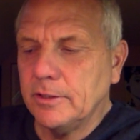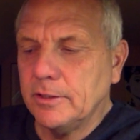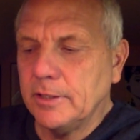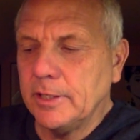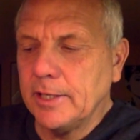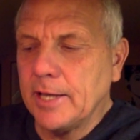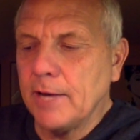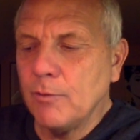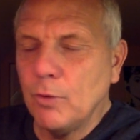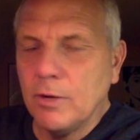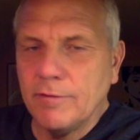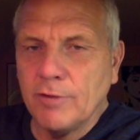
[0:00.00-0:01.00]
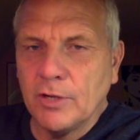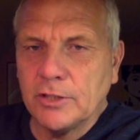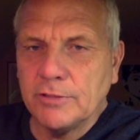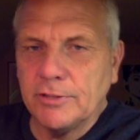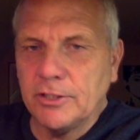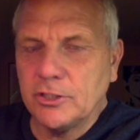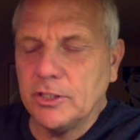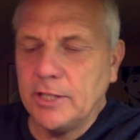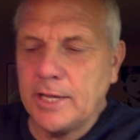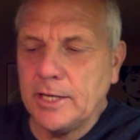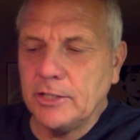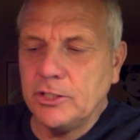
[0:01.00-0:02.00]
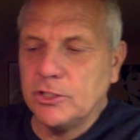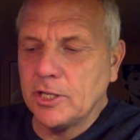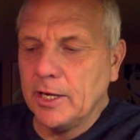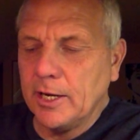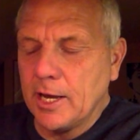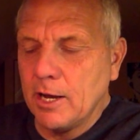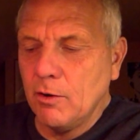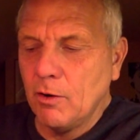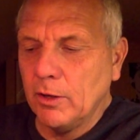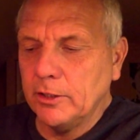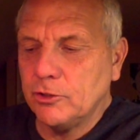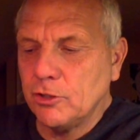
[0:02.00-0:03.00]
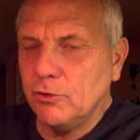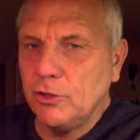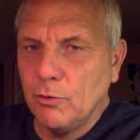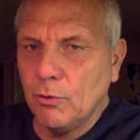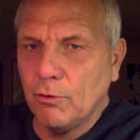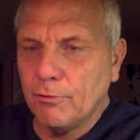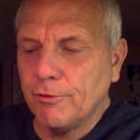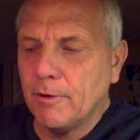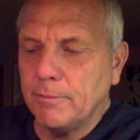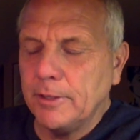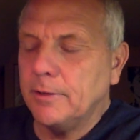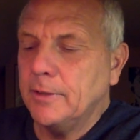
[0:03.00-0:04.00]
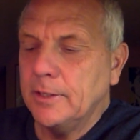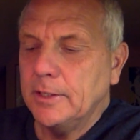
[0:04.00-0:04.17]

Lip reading: it can work vice versa. The energies can go either to you or from you.